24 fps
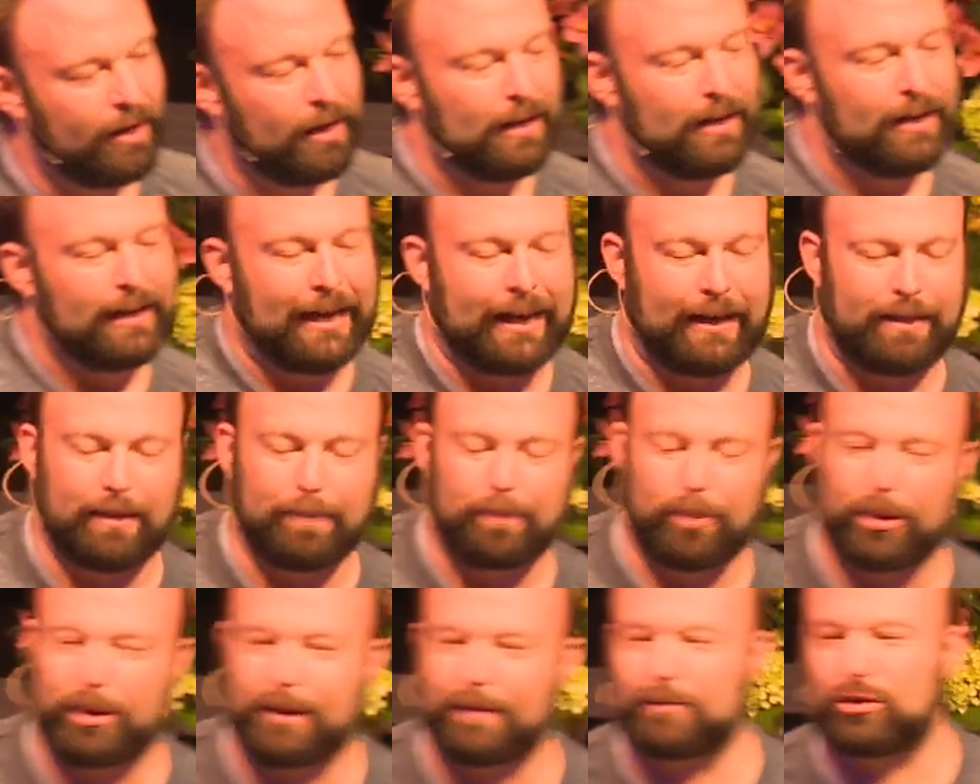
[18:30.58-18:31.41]
in the
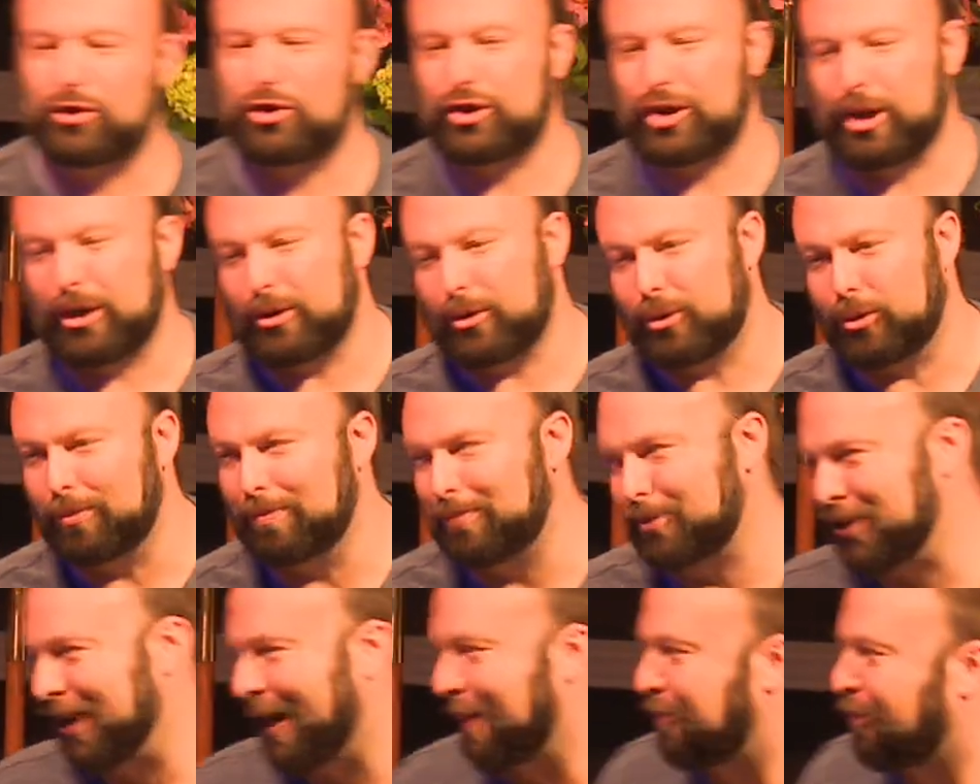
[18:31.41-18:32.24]
book of Job,
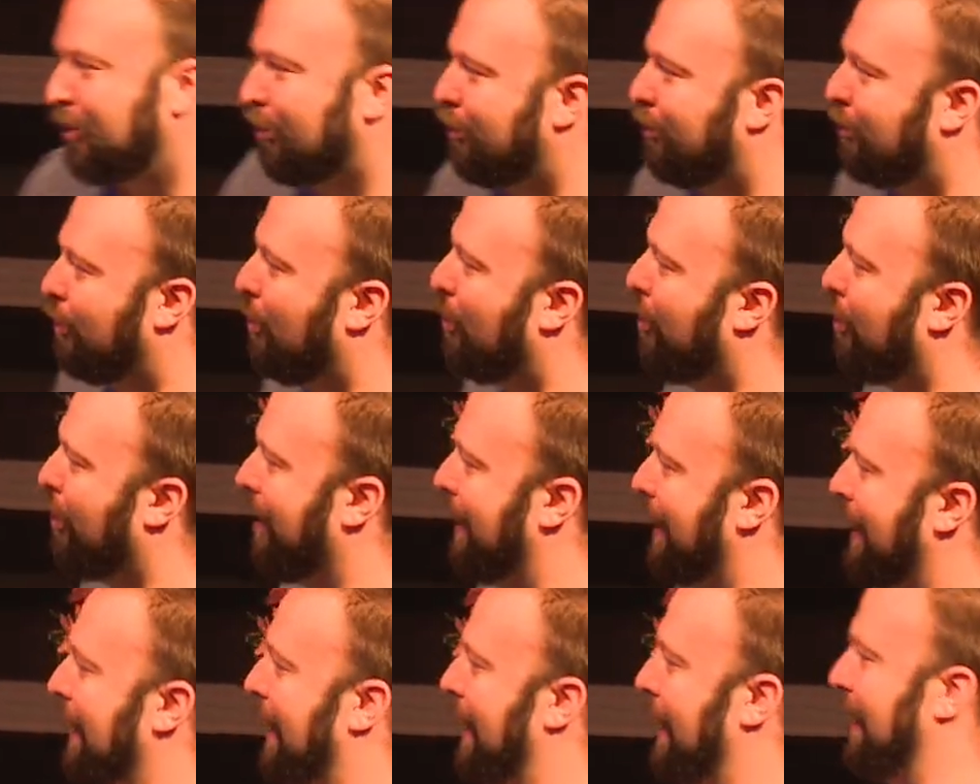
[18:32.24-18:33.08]
chapter 4,
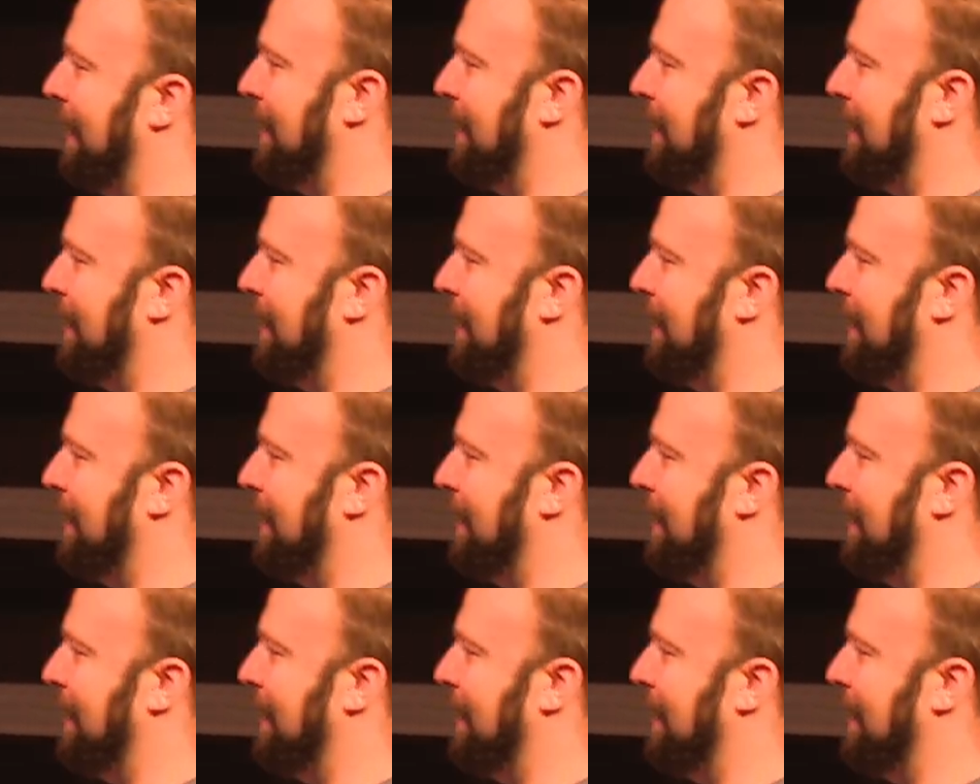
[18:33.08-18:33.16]
and it